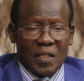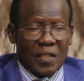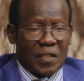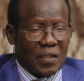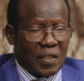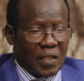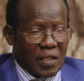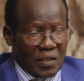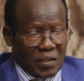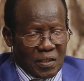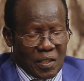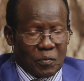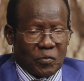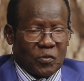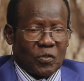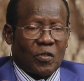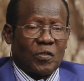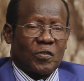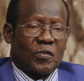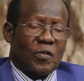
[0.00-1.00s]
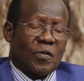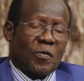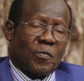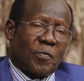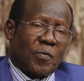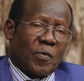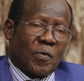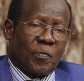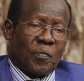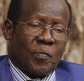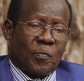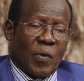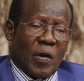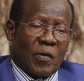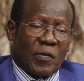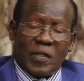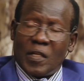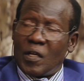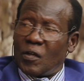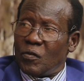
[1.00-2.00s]
The reserves also
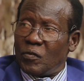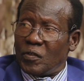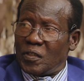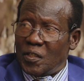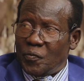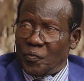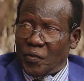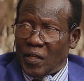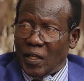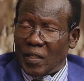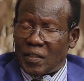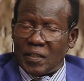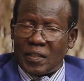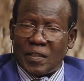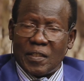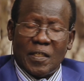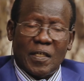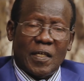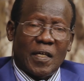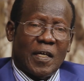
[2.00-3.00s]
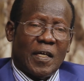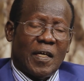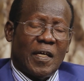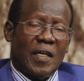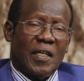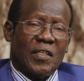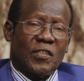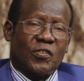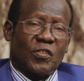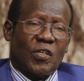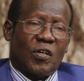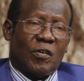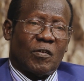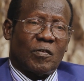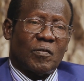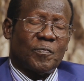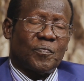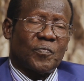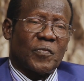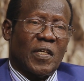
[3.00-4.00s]
found their own difficulty, and so
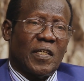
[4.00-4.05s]
on.